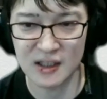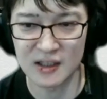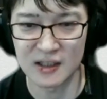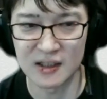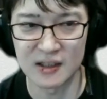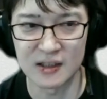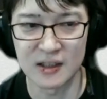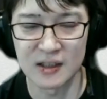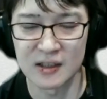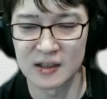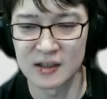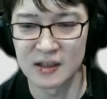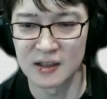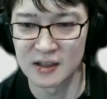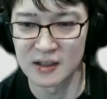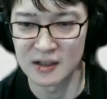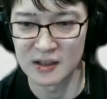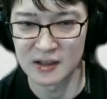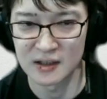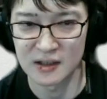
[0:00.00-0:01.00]
However,
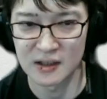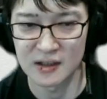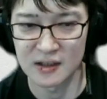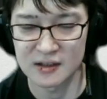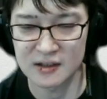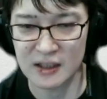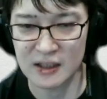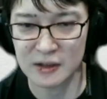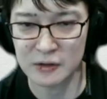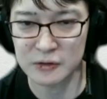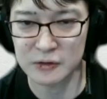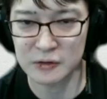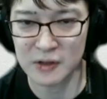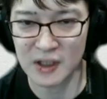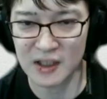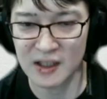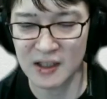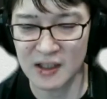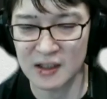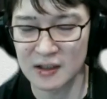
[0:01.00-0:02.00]

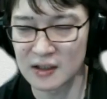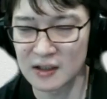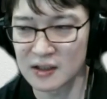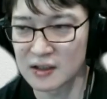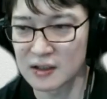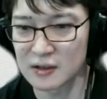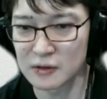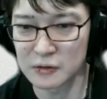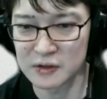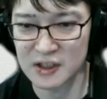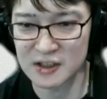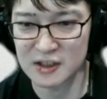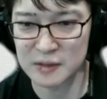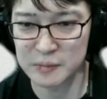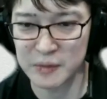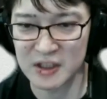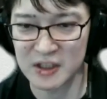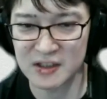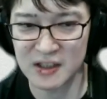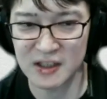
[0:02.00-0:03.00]
while the approach of
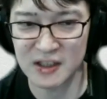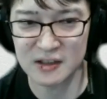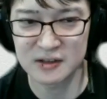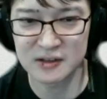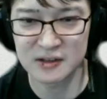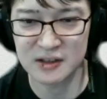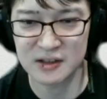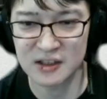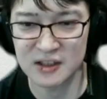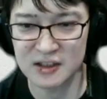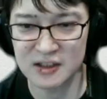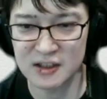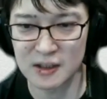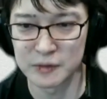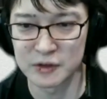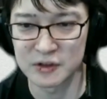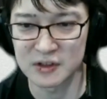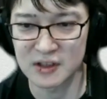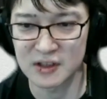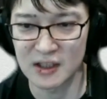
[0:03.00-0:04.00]
ranking by
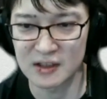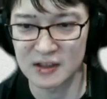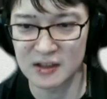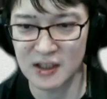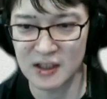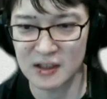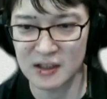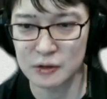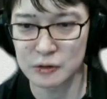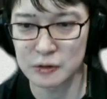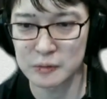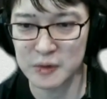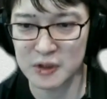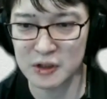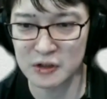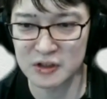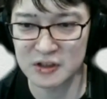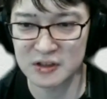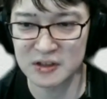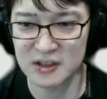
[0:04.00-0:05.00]
interest
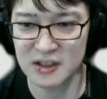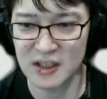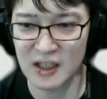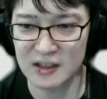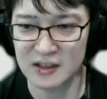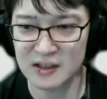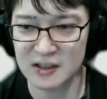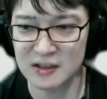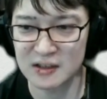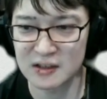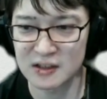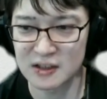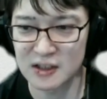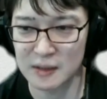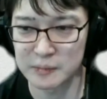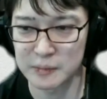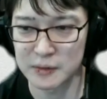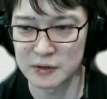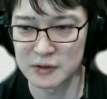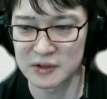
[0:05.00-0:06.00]
may lower the
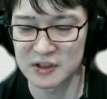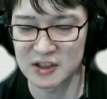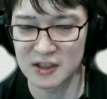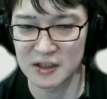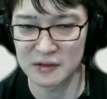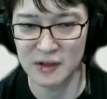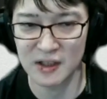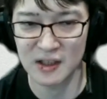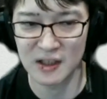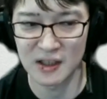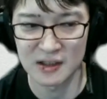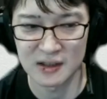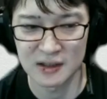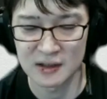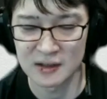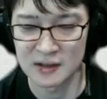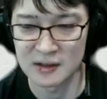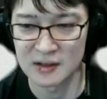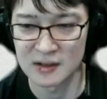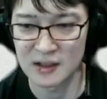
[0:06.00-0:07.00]
score of the
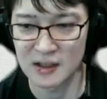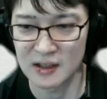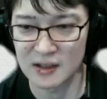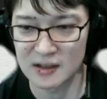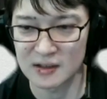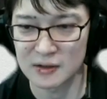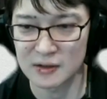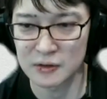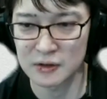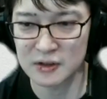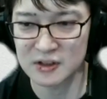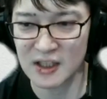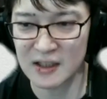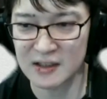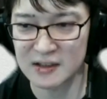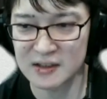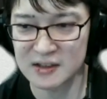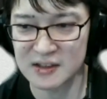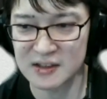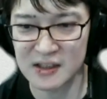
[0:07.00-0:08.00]
genre
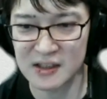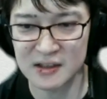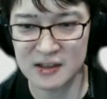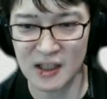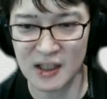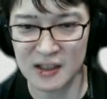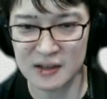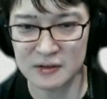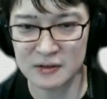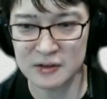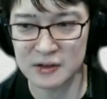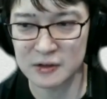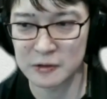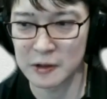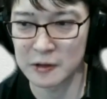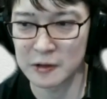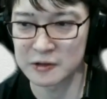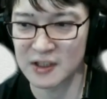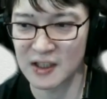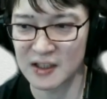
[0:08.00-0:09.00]
as a whole
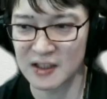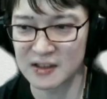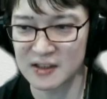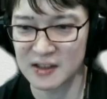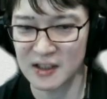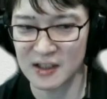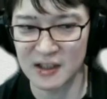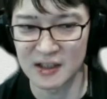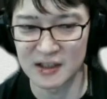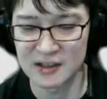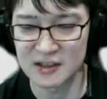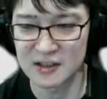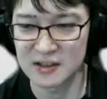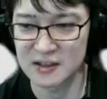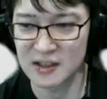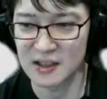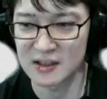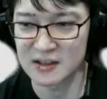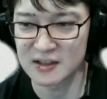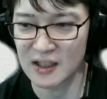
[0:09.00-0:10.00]
and
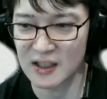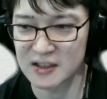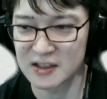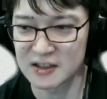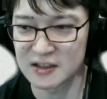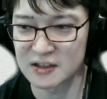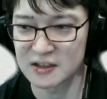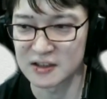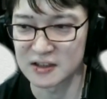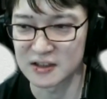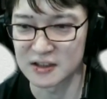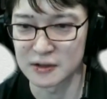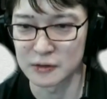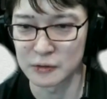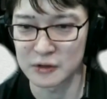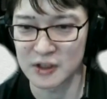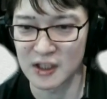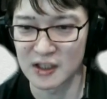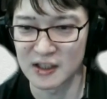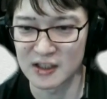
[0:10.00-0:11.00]
prevent it from being
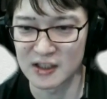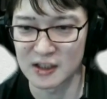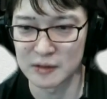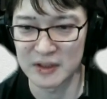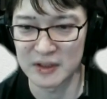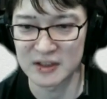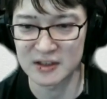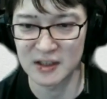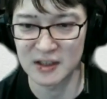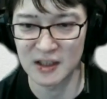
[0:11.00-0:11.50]
recommended,